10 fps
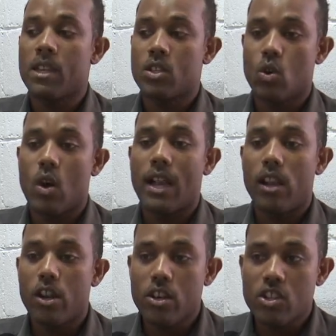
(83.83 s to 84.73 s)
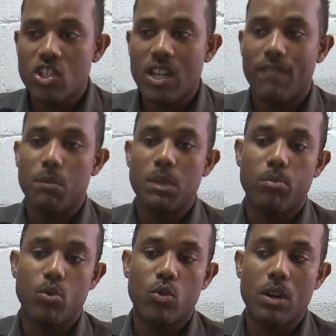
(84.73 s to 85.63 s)
So alerts have been
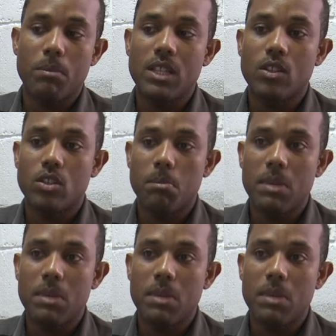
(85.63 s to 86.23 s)
programmed into the